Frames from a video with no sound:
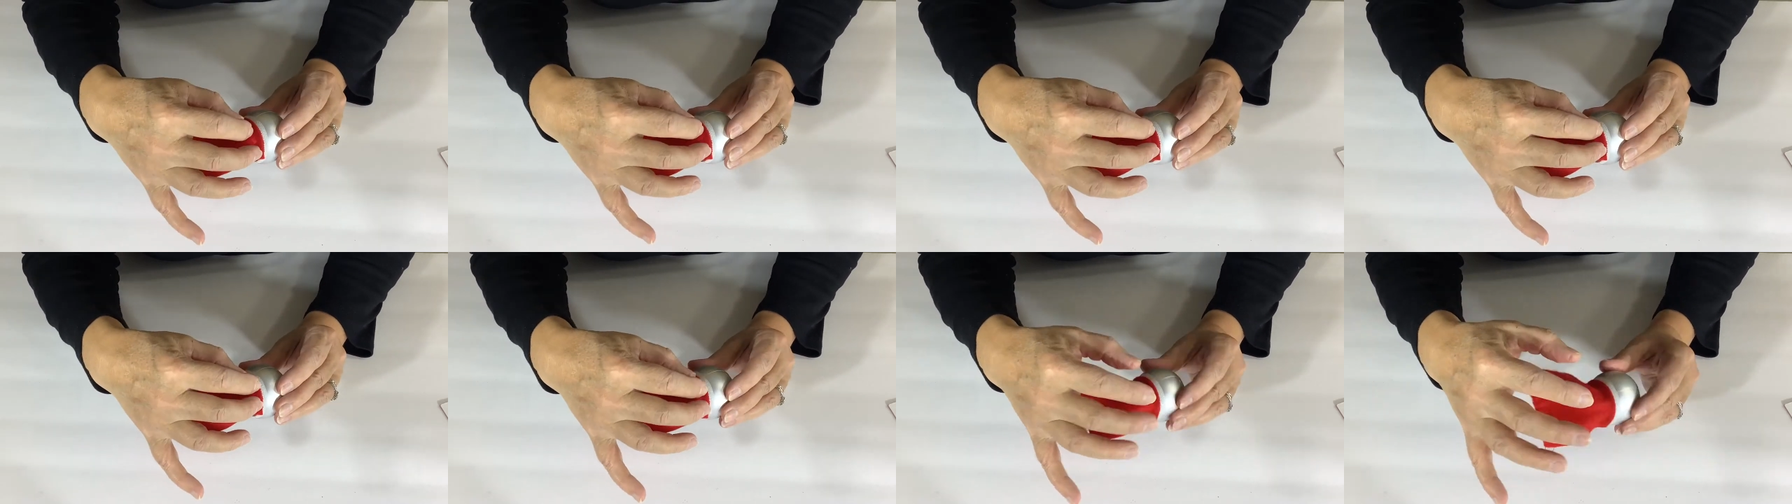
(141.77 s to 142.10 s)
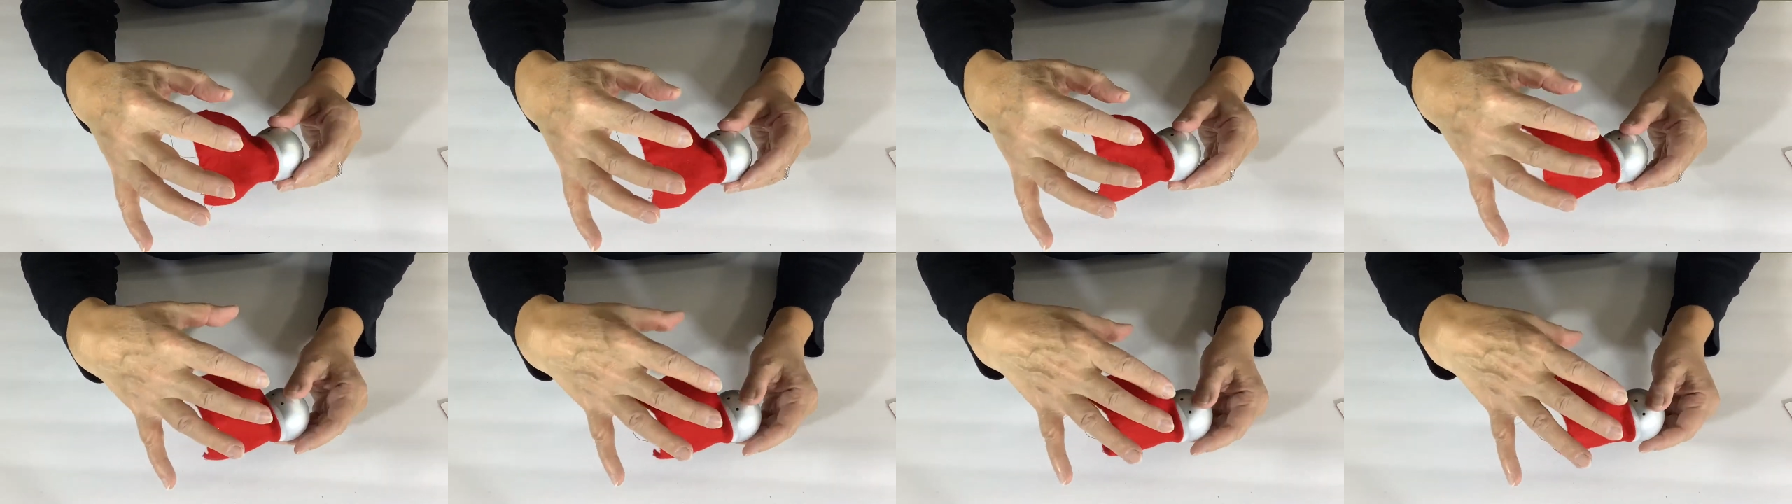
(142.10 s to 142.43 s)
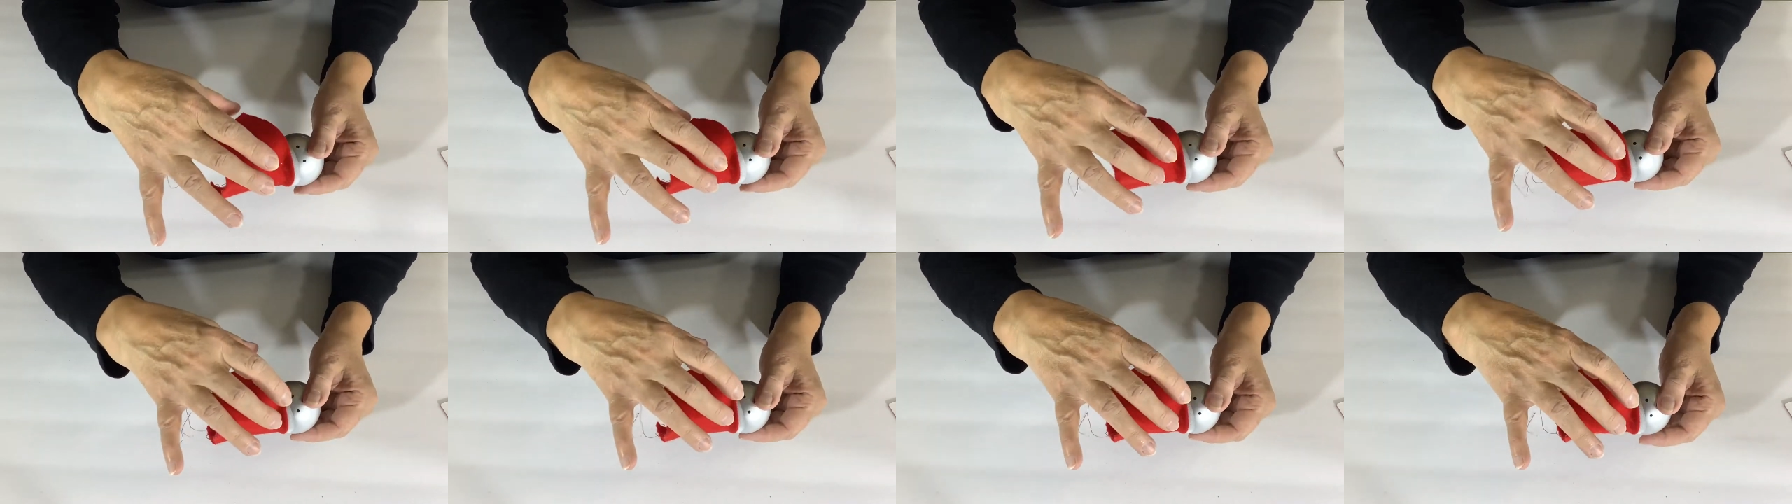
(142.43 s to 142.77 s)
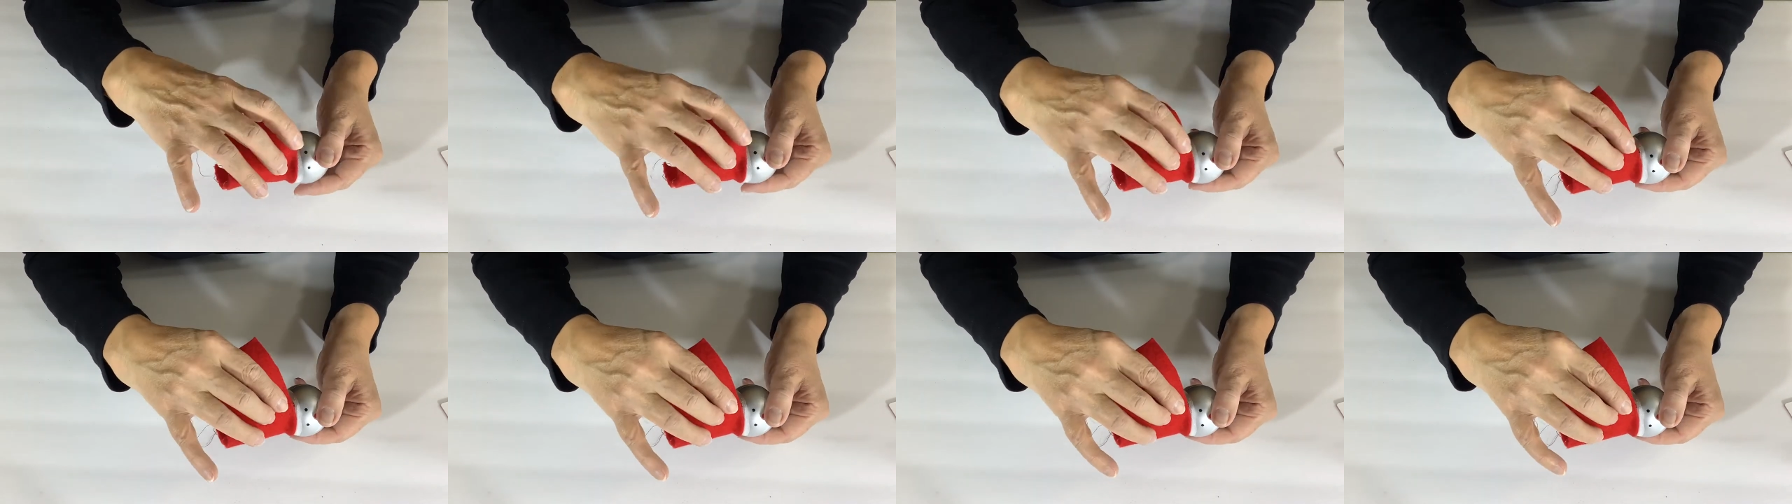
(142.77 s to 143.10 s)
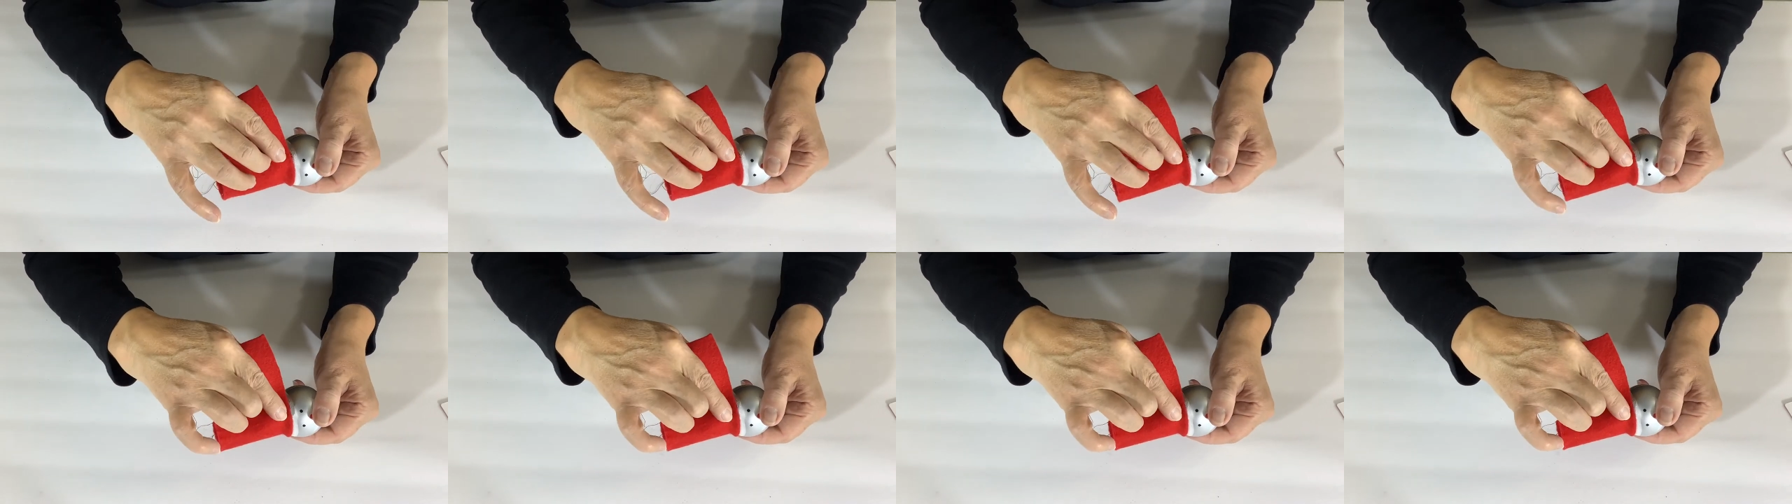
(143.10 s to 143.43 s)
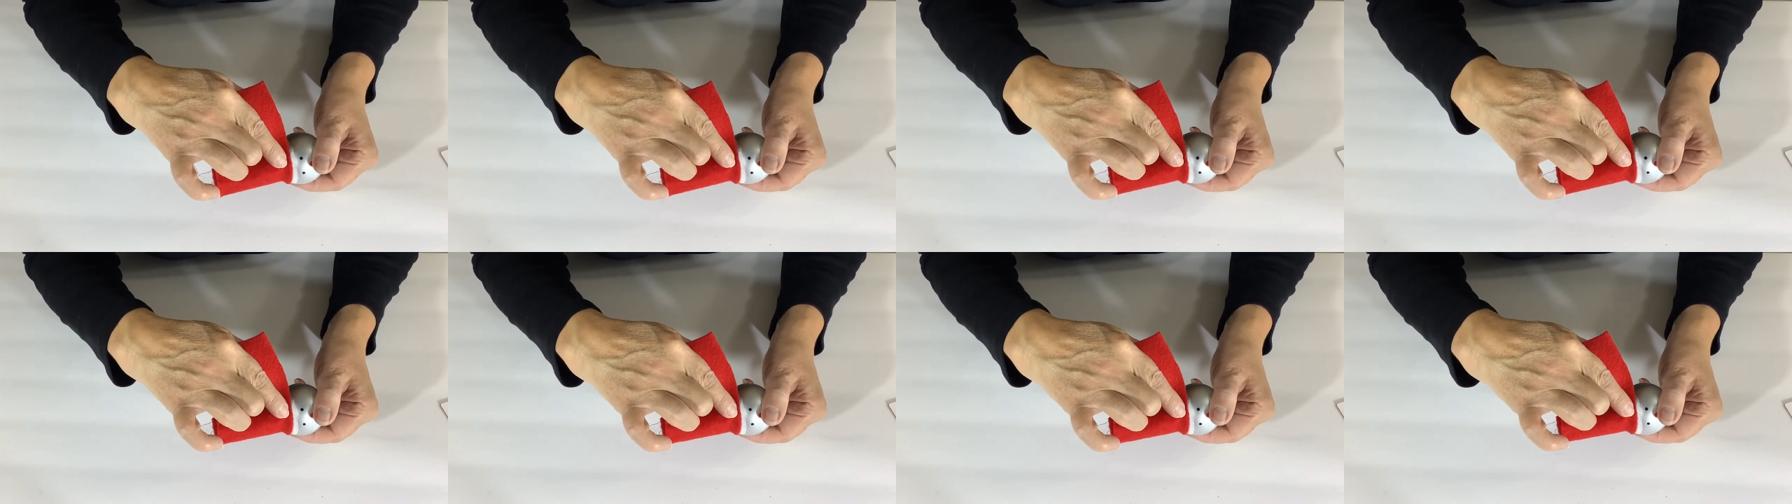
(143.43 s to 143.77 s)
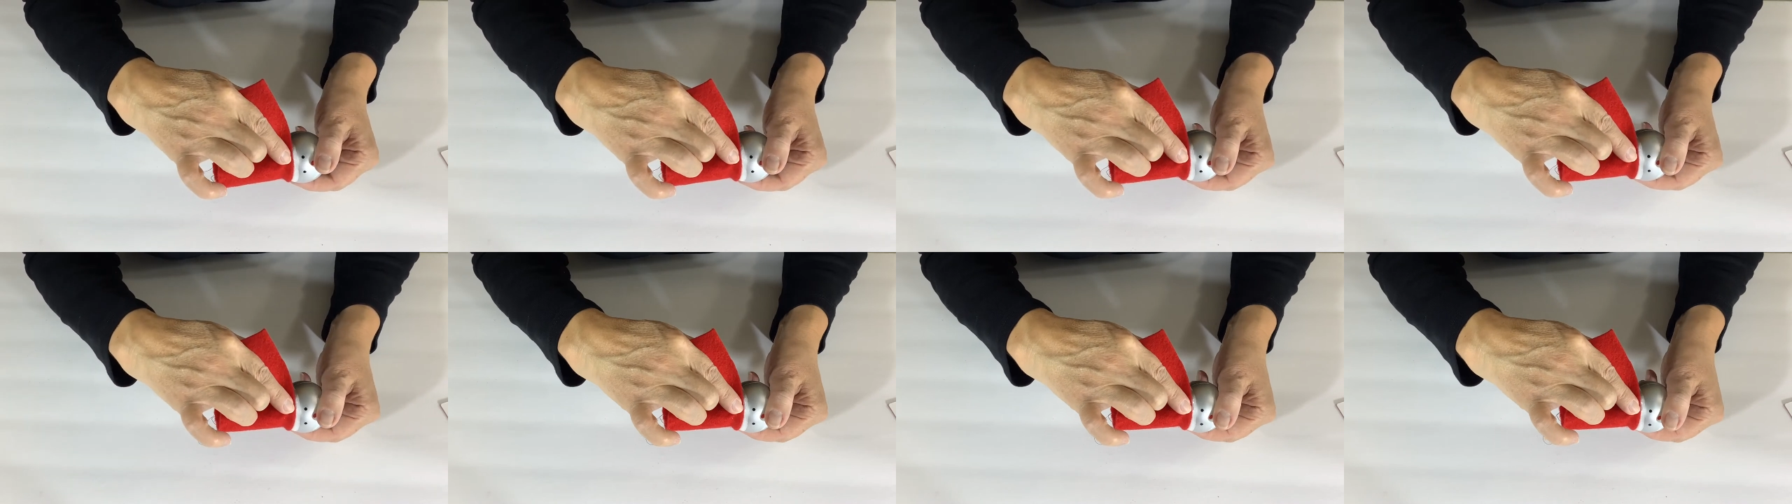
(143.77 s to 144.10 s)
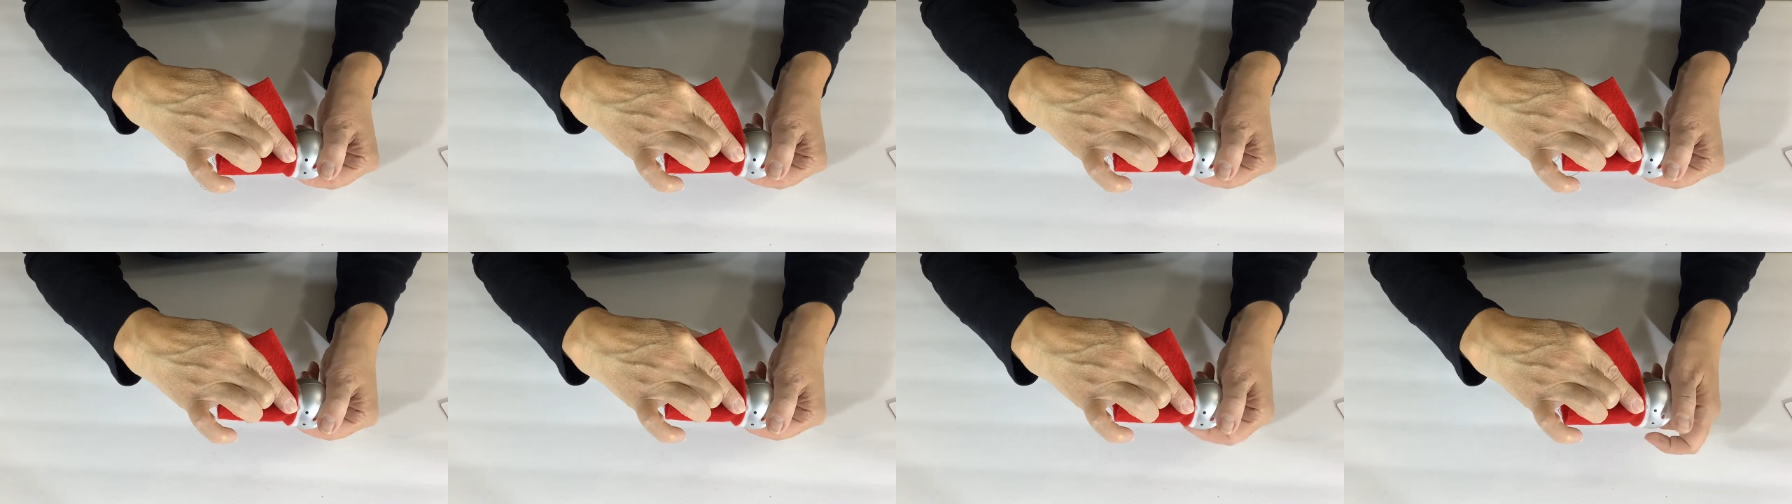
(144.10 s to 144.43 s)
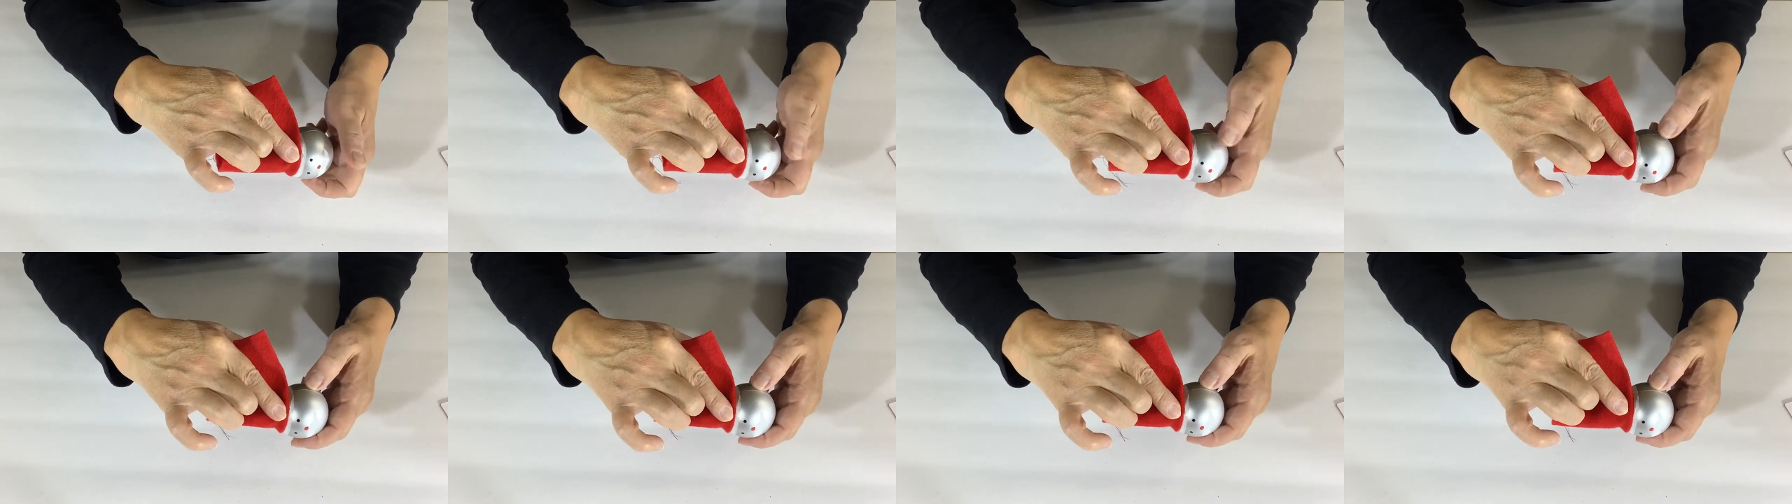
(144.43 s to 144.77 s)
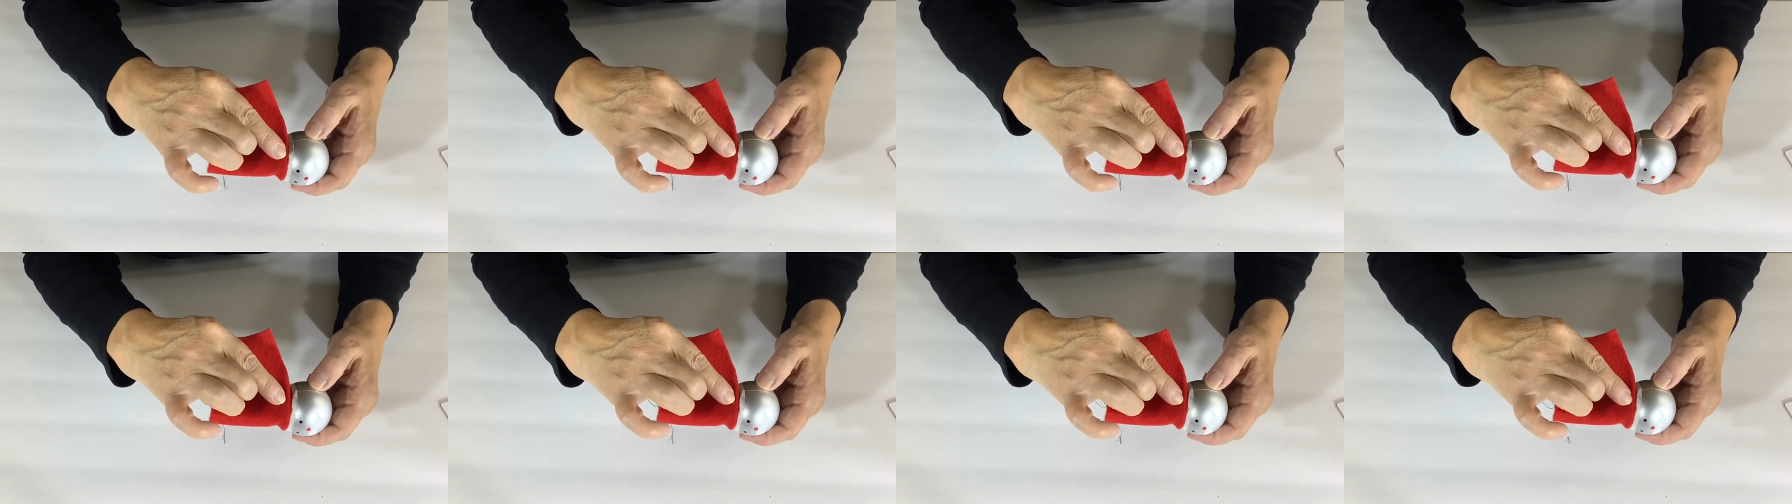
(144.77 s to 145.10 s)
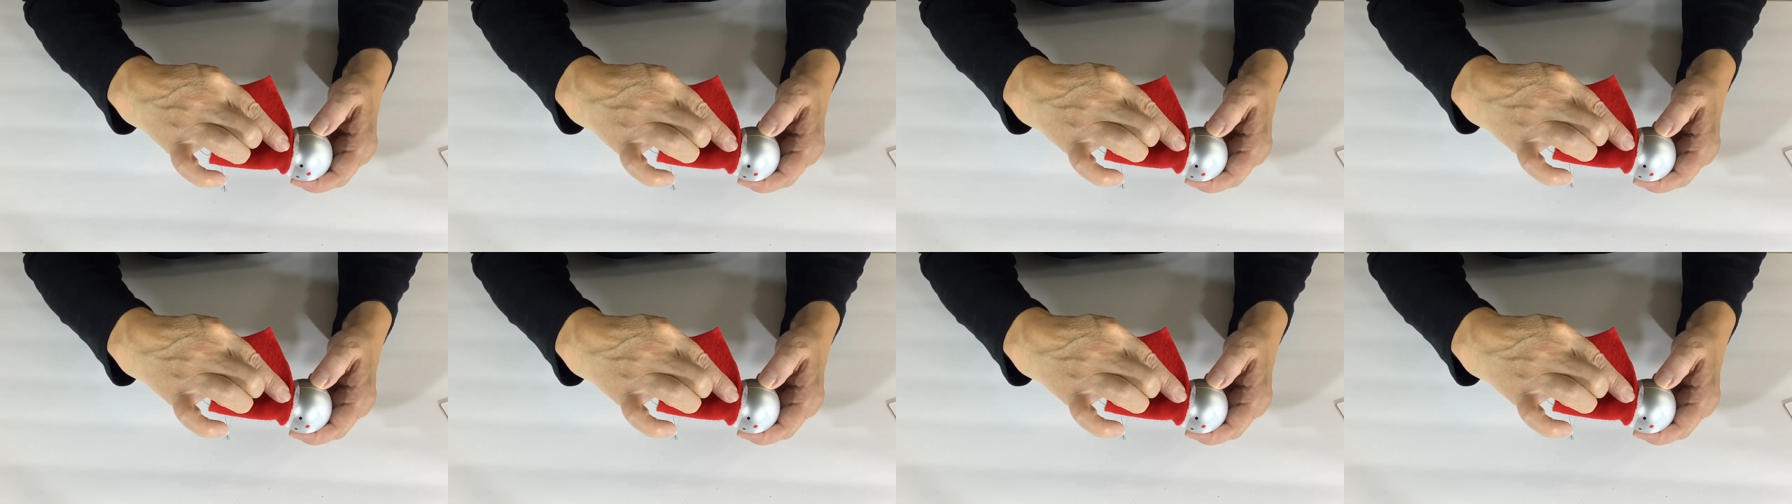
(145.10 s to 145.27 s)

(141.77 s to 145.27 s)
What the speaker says: [unreadable: no face in view]